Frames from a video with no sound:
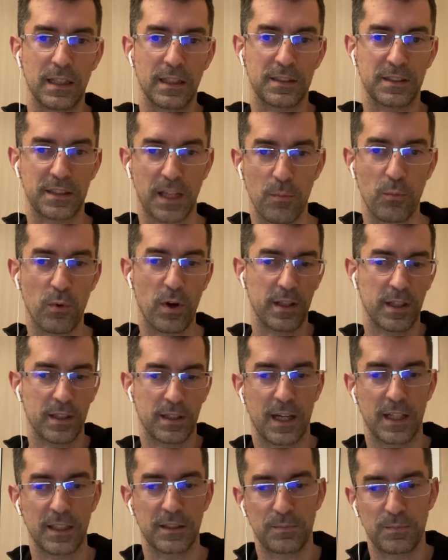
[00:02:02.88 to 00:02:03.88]
in the same way
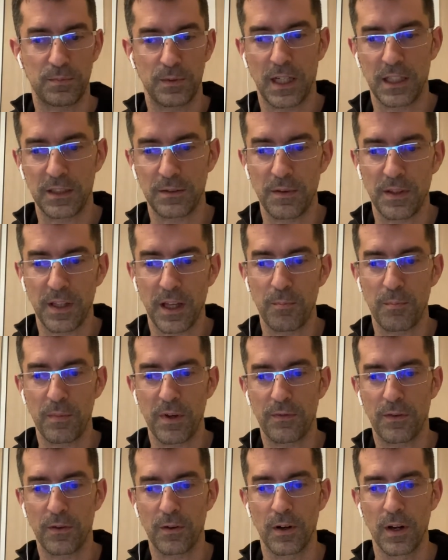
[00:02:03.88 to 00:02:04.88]
that has been done
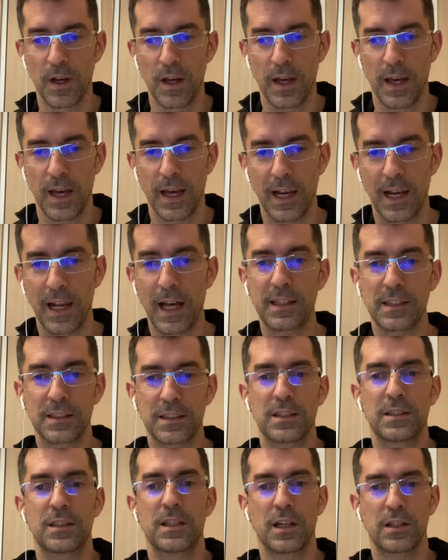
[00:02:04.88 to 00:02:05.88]
before. And
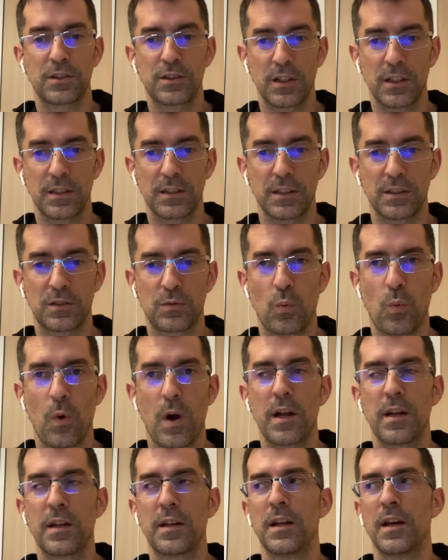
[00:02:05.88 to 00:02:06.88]
lattice structures is
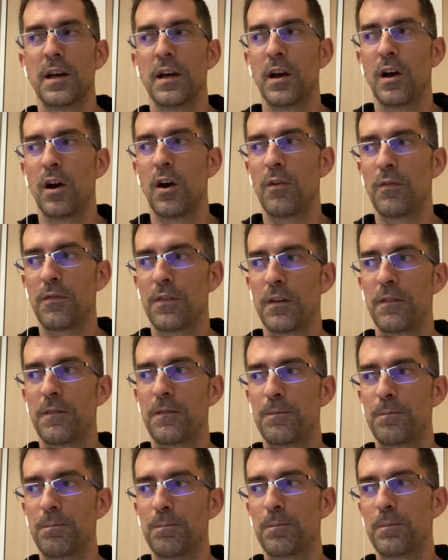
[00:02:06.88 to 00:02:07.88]
one of
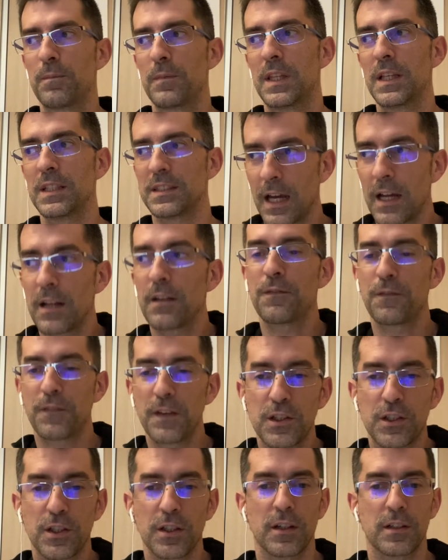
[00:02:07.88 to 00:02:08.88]
the design
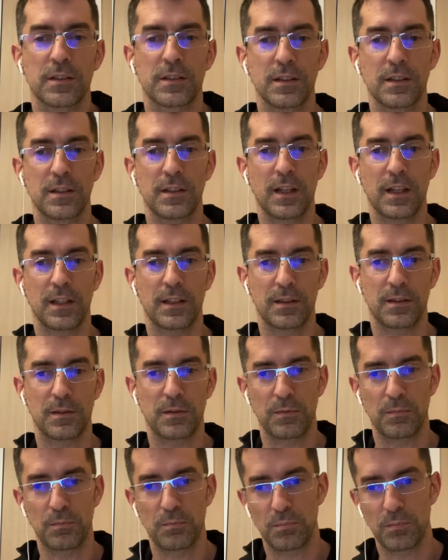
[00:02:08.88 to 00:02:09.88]
features that
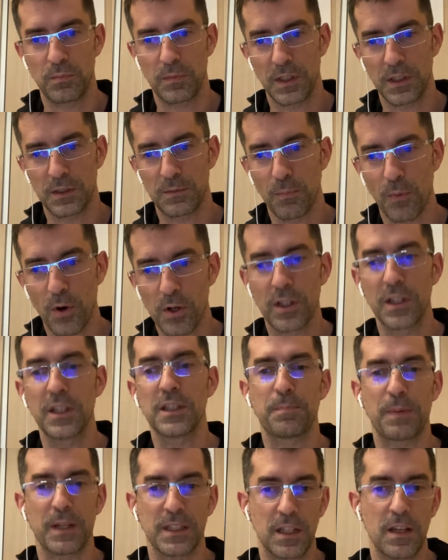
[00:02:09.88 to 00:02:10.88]
is mostly
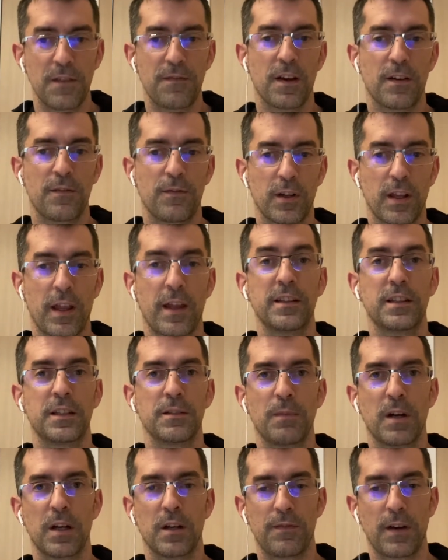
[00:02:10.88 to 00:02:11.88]
specific for additive
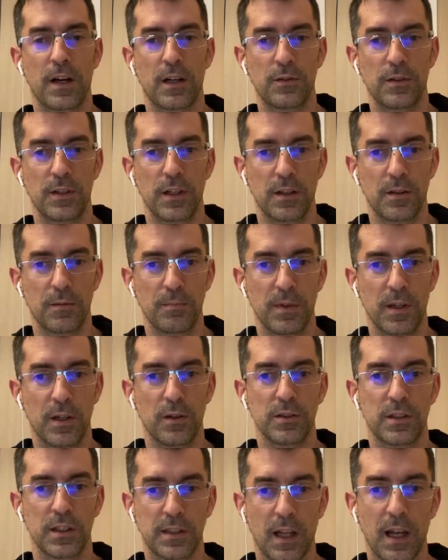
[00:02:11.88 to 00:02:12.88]
manufacturing,
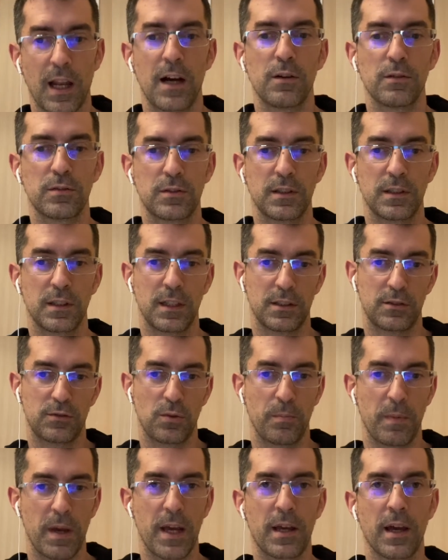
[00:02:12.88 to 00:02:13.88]
because it allows us
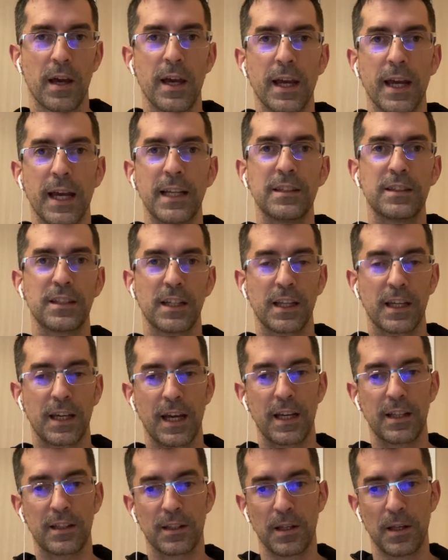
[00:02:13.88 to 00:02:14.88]
to make
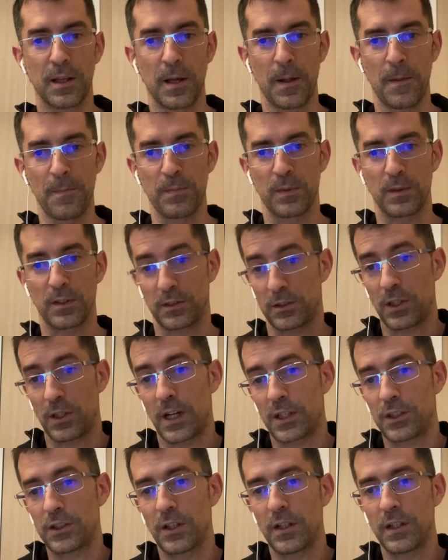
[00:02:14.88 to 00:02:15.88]
intricate
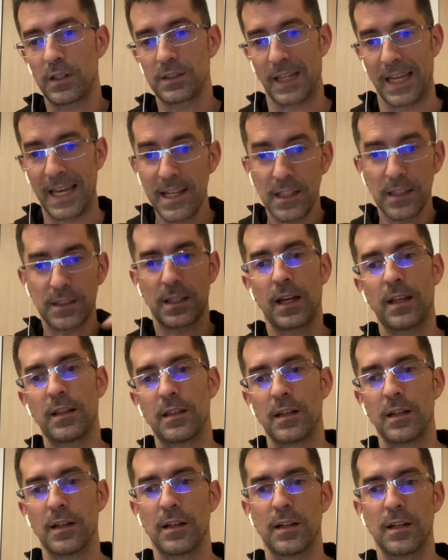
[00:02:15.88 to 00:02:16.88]
structures
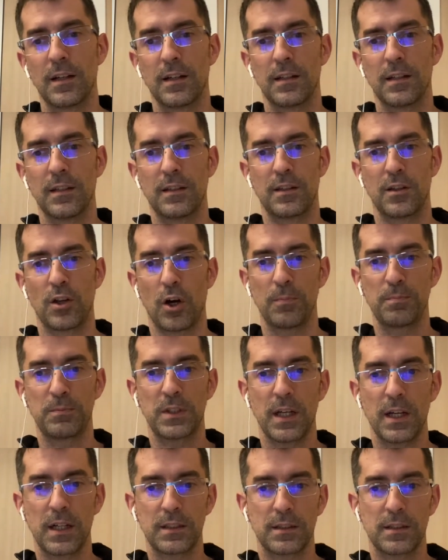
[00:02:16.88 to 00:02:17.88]
inside the
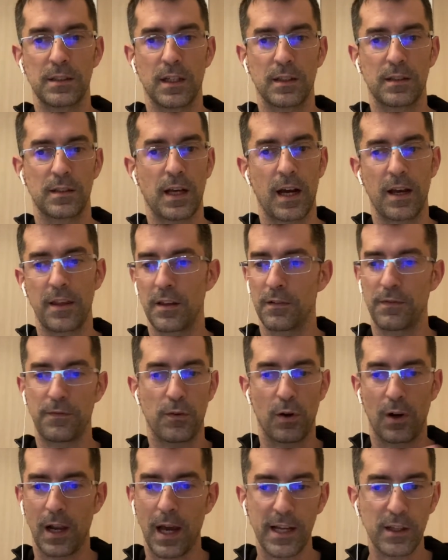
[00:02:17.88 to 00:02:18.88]
objects, that either
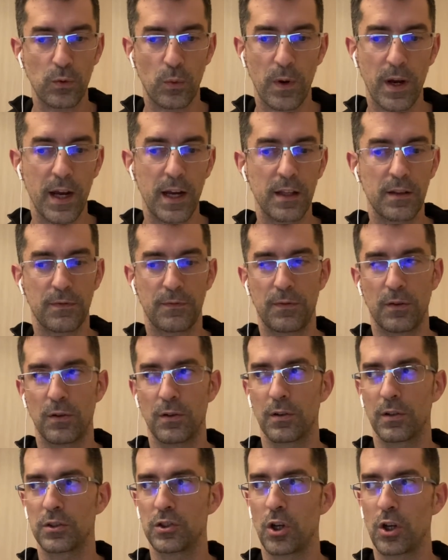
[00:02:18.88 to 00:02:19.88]
for lightweight,
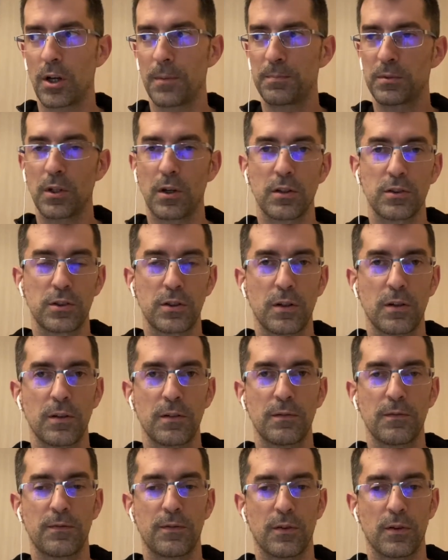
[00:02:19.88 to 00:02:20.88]
for shock
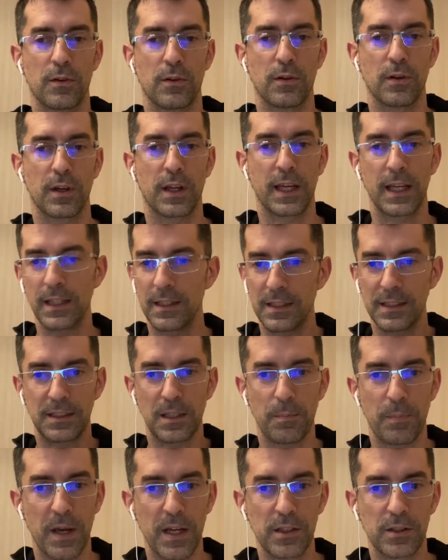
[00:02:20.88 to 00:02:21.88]
absorption, for heat
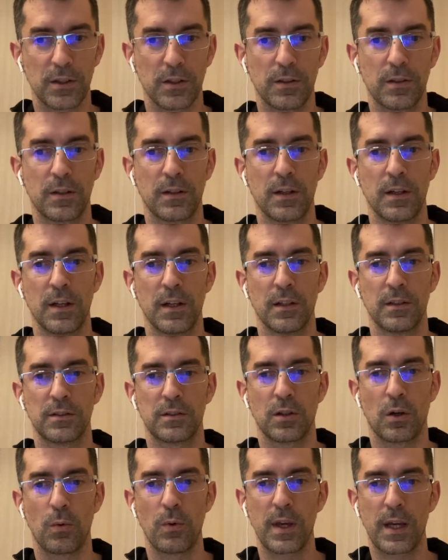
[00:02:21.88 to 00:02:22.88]
dissipation.
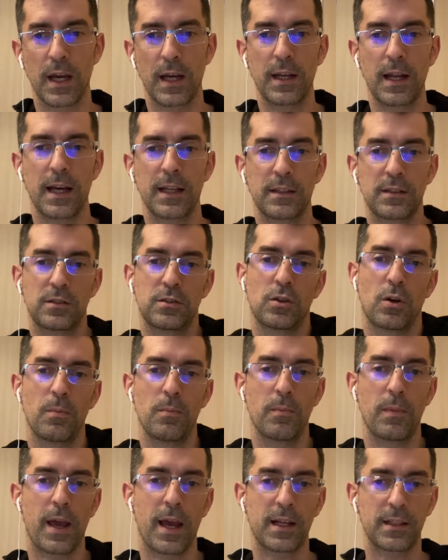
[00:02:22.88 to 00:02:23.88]
So we can add
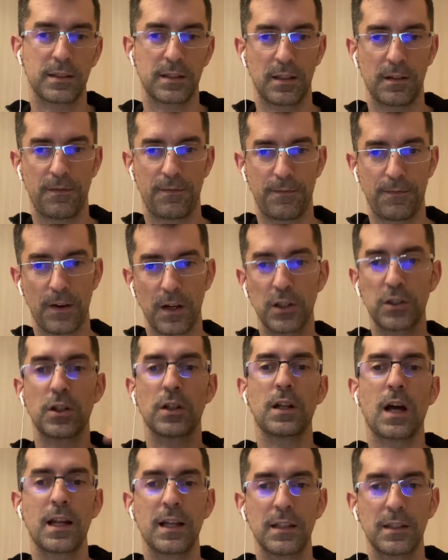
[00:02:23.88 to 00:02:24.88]
some extra
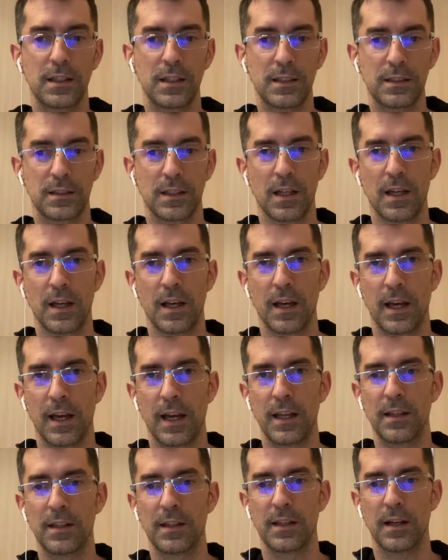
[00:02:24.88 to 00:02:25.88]
functionalities
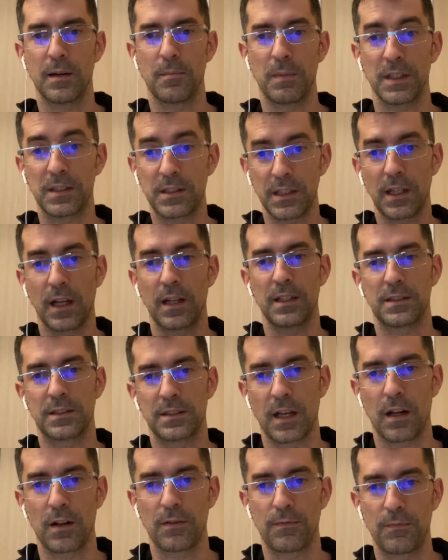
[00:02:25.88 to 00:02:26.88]
in the material
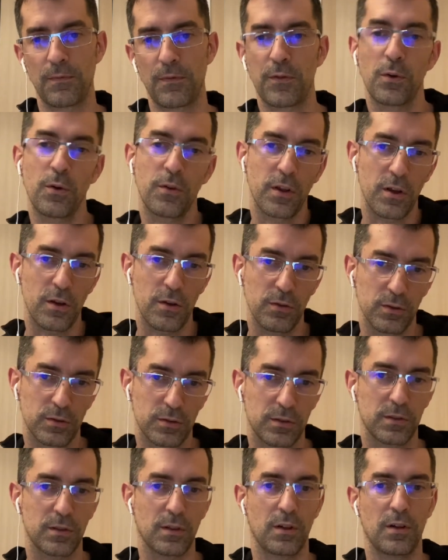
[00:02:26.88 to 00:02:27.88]
itself through the
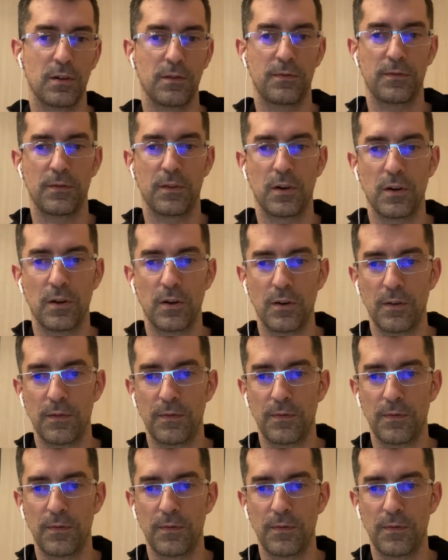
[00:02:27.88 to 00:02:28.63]
use of